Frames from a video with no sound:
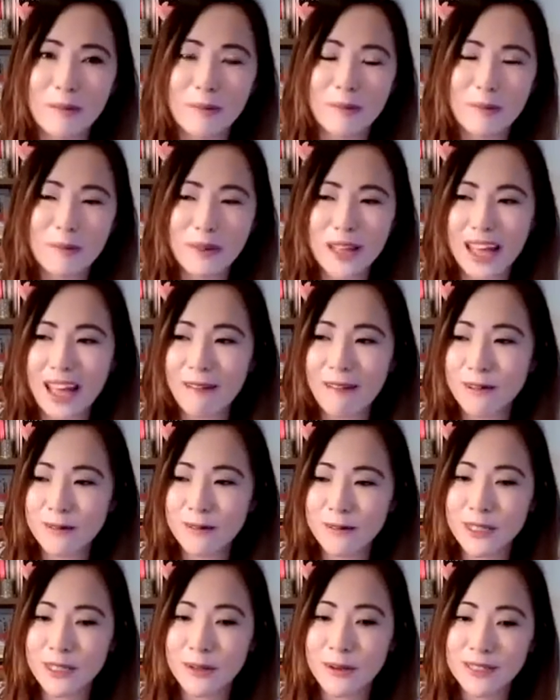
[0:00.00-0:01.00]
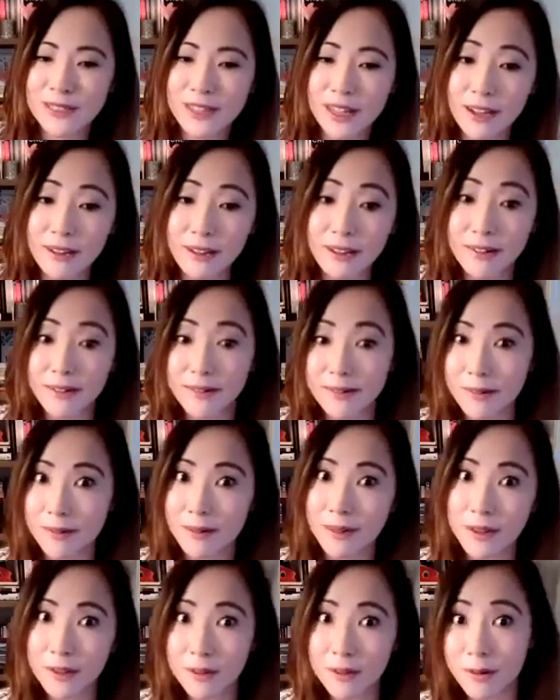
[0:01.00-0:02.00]
everyone's always like, "Oh,
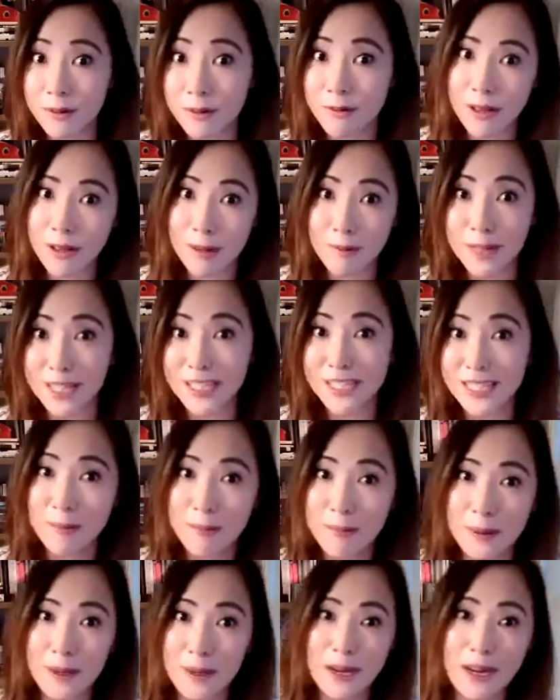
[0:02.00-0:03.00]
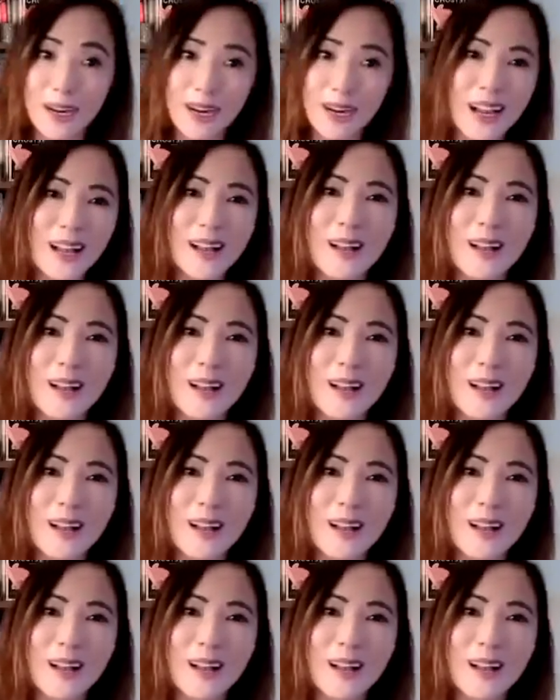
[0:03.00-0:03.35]
the Yu family temper,"